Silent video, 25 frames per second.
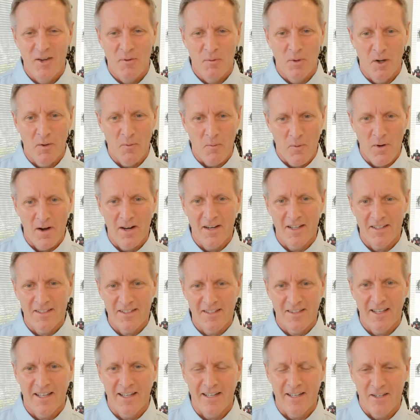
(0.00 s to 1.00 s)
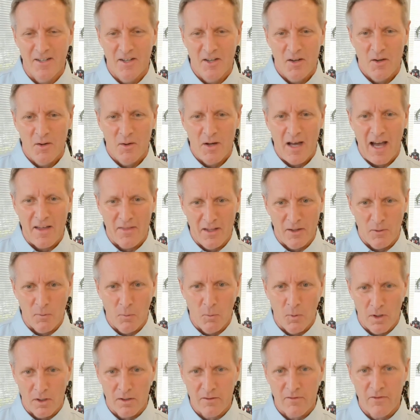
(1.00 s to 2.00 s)
One is that I think
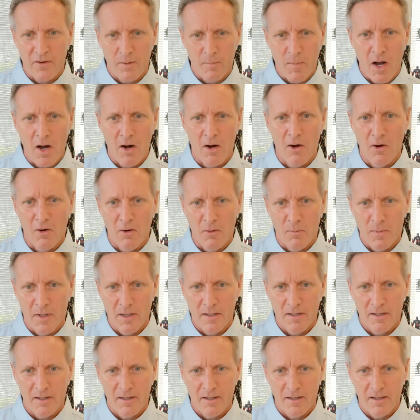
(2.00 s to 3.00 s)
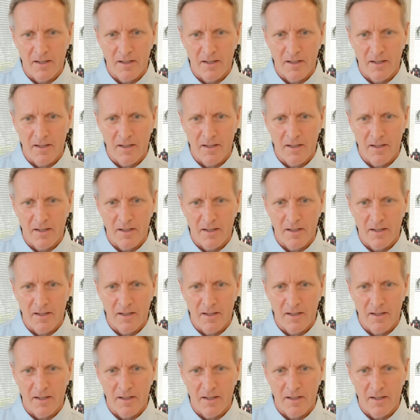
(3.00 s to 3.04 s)
work from home,